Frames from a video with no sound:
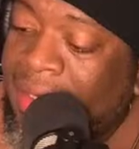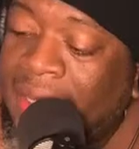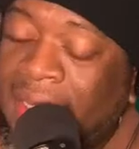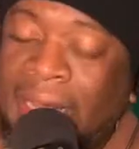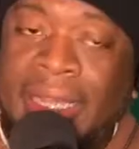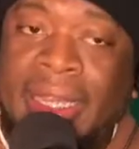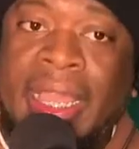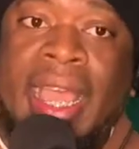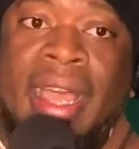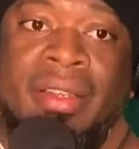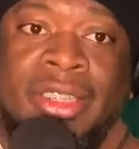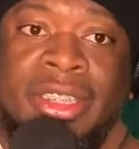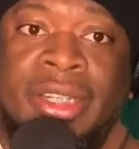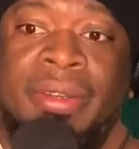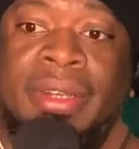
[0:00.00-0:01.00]
and how
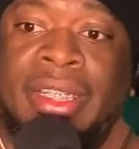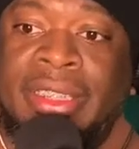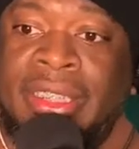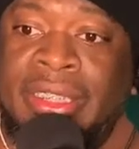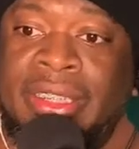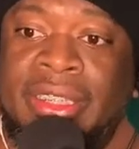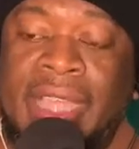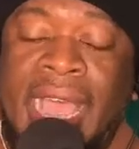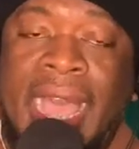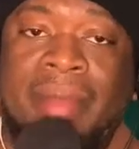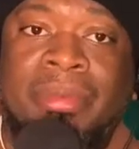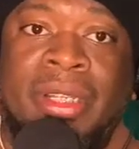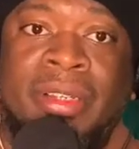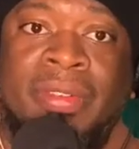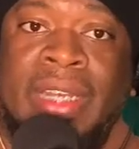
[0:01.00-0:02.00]
Joni just
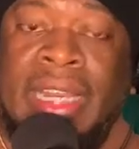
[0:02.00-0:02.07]
hopped over